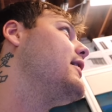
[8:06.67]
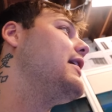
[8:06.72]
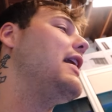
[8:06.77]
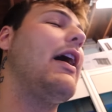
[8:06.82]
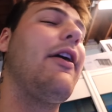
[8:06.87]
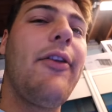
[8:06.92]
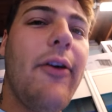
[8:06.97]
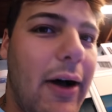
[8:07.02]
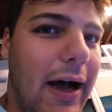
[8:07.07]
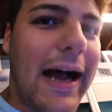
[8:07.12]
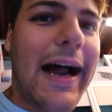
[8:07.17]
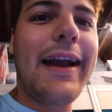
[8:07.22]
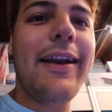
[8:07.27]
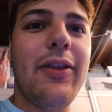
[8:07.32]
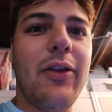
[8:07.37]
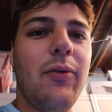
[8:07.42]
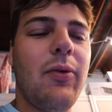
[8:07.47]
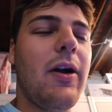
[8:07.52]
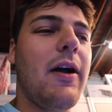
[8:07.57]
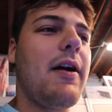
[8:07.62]
Now they'll hide
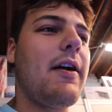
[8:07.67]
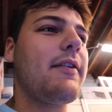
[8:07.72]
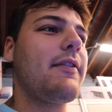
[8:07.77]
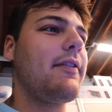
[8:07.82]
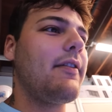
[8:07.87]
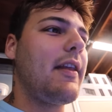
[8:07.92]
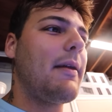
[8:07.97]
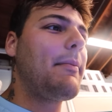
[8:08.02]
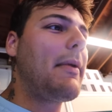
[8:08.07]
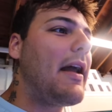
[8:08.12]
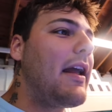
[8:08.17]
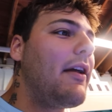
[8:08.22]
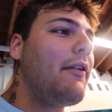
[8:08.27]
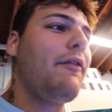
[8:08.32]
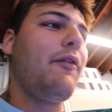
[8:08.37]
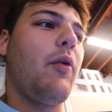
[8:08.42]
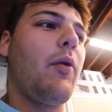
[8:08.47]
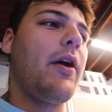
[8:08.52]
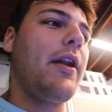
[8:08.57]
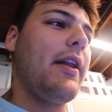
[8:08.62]
in the rocks and they might
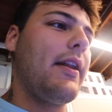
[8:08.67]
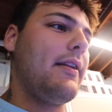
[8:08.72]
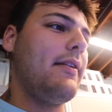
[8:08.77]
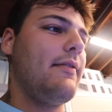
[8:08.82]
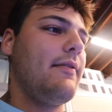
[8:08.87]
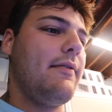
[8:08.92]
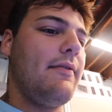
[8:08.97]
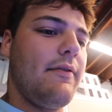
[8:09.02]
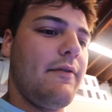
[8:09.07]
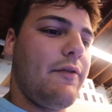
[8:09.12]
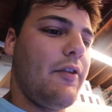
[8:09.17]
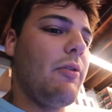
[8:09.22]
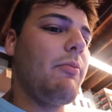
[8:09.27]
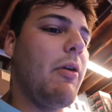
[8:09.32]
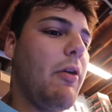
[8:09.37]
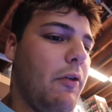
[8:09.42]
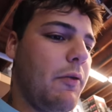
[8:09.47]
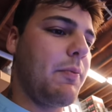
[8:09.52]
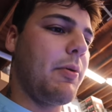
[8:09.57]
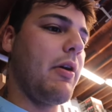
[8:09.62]
avoid it for the most